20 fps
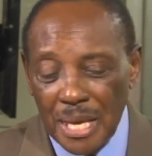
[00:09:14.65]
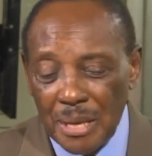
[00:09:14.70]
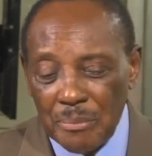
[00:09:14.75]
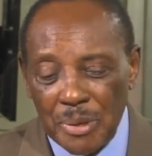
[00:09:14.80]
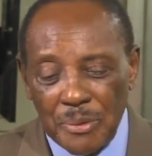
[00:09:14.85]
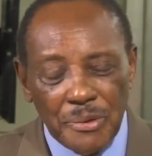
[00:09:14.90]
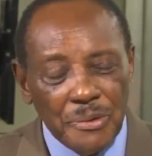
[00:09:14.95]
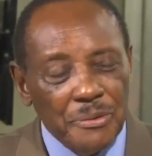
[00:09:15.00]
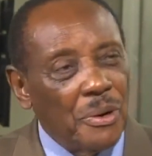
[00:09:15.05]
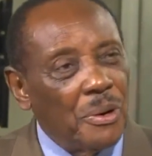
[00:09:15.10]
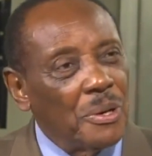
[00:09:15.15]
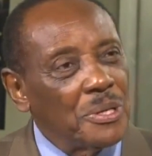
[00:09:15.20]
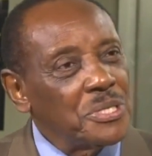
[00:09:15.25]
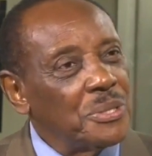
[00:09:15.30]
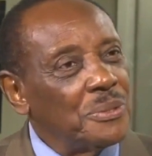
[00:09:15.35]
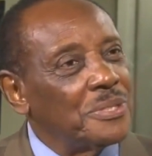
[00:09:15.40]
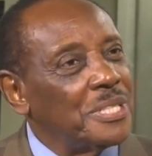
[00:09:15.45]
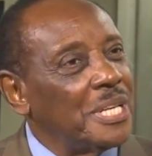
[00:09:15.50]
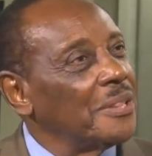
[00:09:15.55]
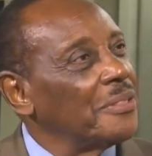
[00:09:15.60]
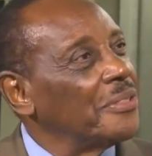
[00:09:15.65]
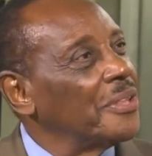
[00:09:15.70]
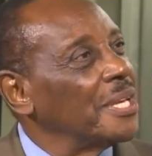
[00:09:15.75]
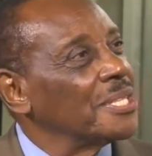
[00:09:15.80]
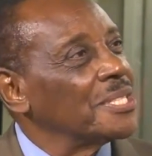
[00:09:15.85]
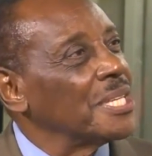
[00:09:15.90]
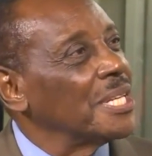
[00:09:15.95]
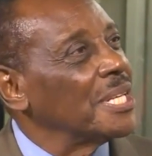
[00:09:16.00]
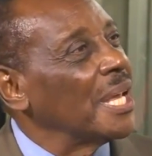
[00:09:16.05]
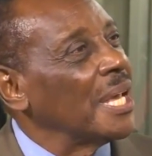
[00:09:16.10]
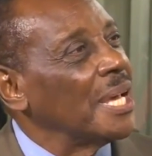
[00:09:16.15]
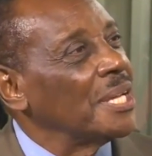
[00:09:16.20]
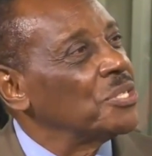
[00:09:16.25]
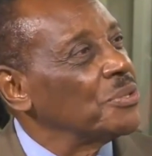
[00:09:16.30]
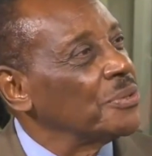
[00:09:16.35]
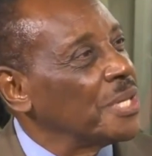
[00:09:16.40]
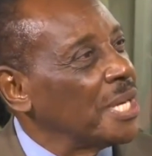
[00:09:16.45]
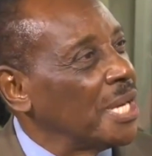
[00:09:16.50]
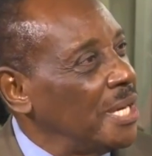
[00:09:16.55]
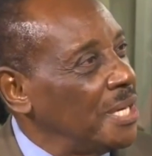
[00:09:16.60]
But we've also done things in
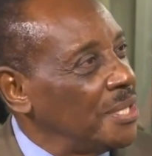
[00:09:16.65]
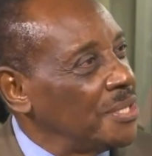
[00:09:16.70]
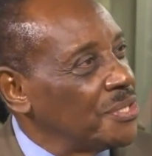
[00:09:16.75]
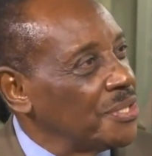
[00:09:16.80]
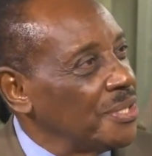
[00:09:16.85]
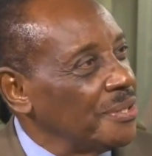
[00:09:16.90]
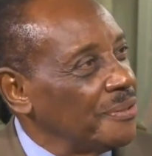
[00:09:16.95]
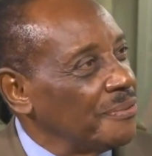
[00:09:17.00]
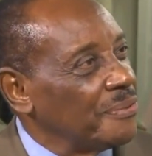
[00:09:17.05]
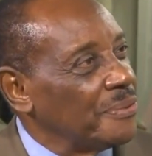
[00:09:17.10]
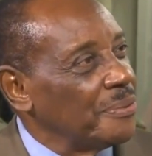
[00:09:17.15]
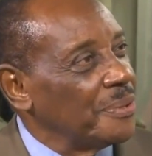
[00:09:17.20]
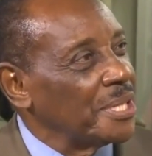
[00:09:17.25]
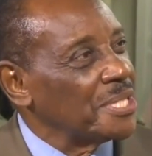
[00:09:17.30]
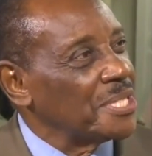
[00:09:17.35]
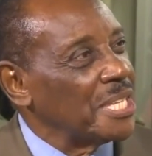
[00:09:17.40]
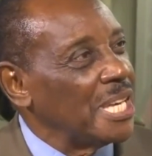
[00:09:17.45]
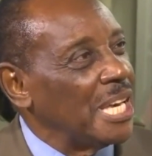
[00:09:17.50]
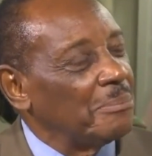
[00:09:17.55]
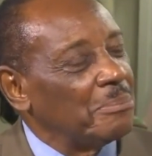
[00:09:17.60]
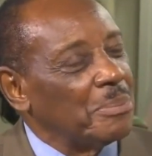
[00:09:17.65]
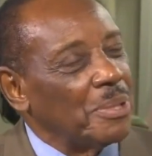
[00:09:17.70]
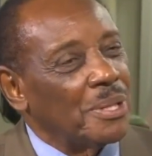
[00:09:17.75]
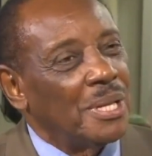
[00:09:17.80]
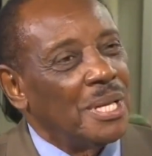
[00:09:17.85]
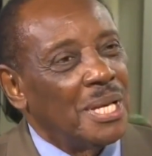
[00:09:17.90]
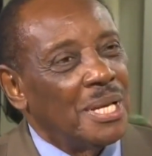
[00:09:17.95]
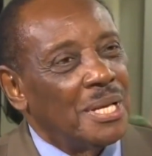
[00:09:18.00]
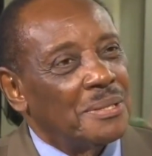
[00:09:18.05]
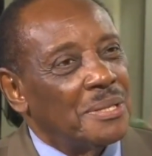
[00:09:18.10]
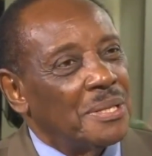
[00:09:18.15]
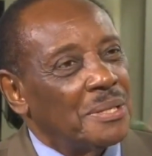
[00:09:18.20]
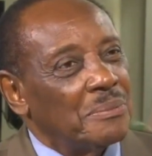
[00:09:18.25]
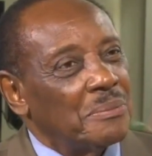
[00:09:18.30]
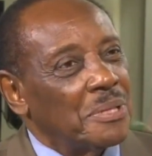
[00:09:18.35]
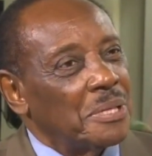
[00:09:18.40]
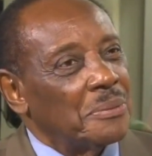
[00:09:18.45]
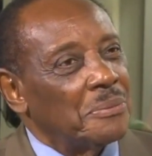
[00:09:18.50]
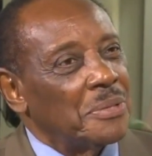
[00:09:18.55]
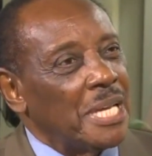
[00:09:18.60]
education. For example,
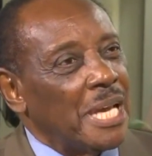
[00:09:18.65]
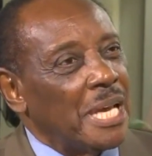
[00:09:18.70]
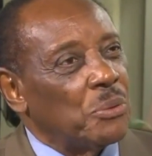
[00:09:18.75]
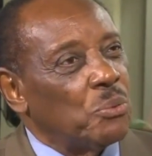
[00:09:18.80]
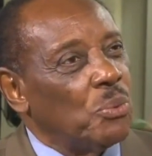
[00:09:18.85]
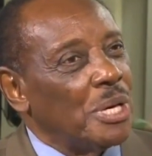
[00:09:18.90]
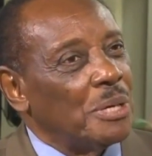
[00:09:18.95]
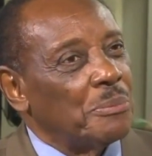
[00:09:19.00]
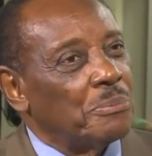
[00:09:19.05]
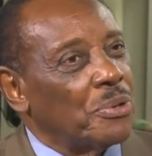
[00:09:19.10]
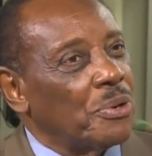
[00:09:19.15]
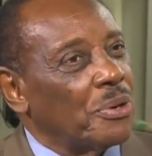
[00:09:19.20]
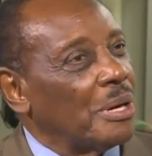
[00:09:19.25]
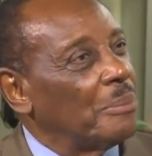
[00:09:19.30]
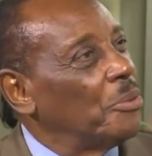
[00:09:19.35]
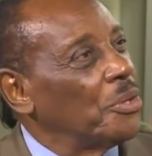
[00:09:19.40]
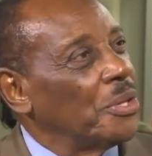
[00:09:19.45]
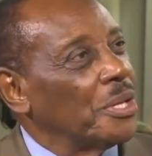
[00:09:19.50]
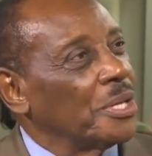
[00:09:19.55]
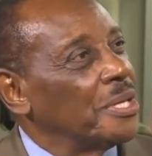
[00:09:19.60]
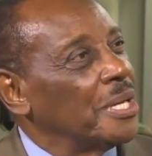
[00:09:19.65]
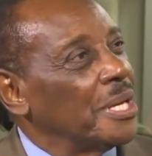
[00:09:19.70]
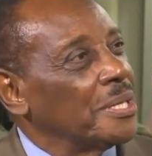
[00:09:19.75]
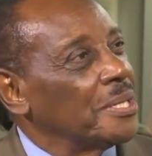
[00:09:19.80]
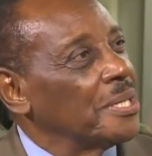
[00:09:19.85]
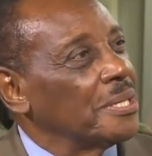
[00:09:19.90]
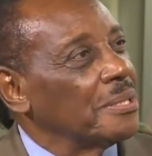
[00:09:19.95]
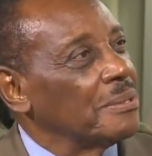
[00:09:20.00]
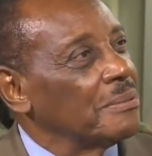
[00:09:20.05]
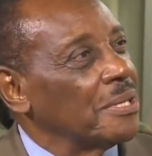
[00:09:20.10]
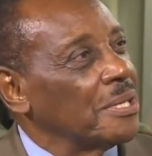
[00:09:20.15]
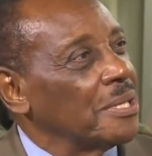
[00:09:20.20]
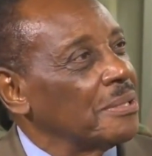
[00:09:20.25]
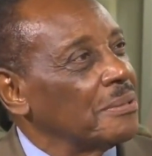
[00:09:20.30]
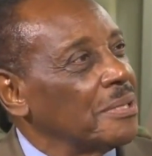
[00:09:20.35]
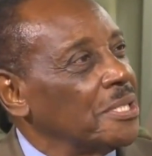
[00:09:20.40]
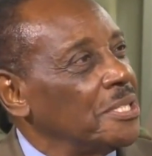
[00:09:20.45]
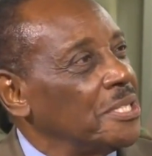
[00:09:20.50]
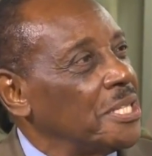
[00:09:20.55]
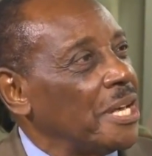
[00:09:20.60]
we had one program on
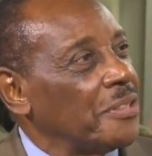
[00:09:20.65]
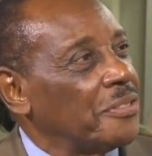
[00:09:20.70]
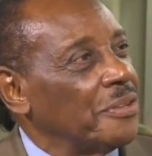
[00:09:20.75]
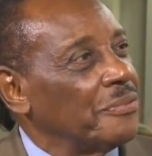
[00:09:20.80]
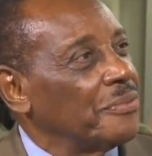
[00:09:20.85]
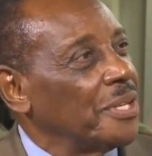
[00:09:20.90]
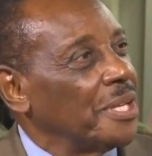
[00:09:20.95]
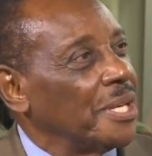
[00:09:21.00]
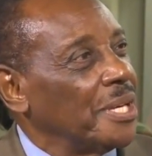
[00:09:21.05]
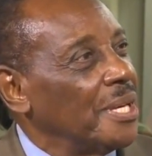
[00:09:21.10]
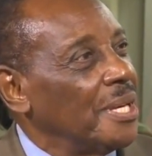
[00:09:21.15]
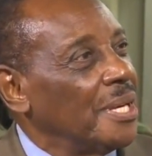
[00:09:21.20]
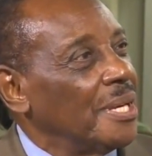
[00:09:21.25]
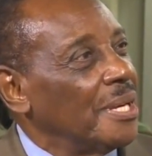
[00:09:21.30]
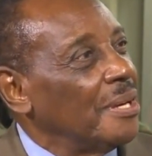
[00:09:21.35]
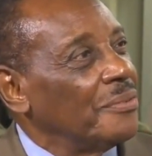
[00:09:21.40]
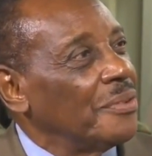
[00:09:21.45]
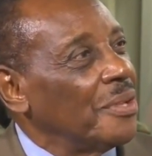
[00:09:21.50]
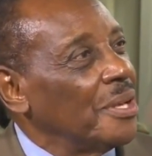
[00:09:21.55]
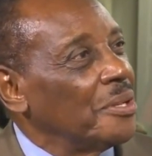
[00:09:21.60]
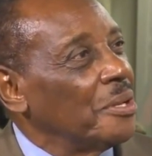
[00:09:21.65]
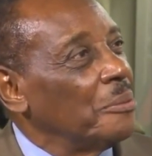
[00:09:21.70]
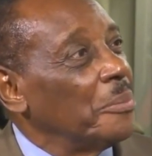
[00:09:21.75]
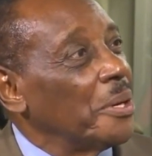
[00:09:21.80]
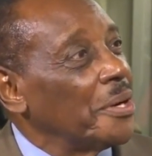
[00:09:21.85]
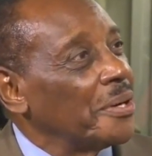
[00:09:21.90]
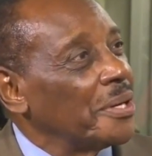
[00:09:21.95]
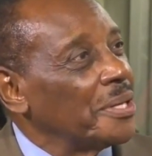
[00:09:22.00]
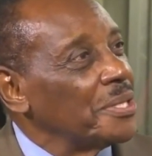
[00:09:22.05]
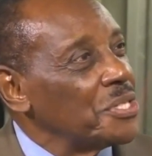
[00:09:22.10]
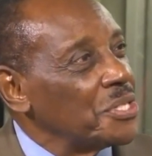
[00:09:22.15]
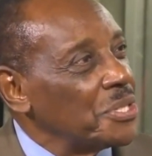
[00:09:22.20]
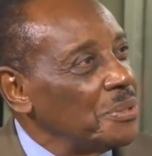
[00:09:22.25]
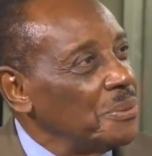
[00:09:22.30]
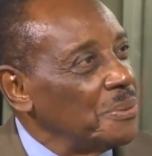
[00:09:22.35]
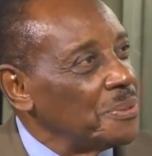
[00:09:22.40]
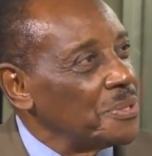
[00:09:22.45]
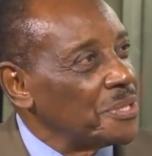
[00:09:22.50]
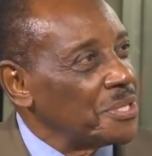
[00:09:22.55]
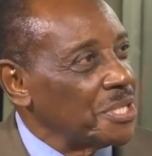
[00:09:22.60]
the death of the American
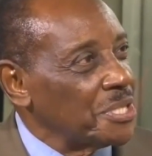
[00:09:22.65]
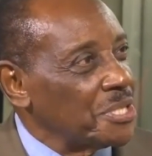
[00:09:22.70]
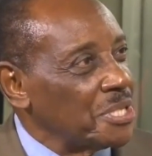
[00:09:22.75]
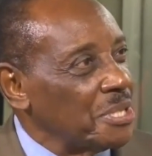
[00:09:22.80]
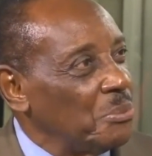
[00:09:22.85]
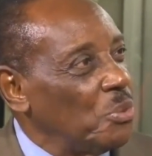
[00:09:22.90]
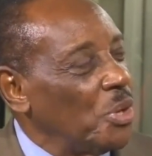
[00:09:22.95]
school system.